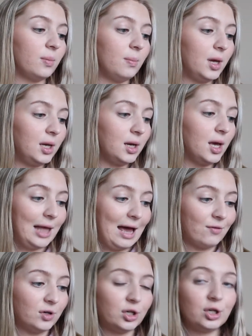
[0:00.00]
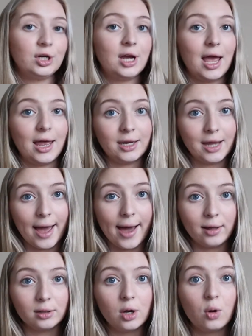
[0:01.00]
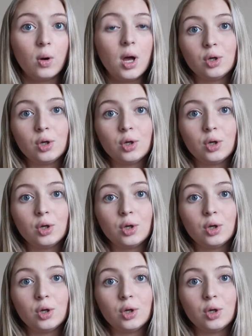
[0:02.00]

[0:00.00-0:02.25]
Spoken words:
mint, lavender, and aloe.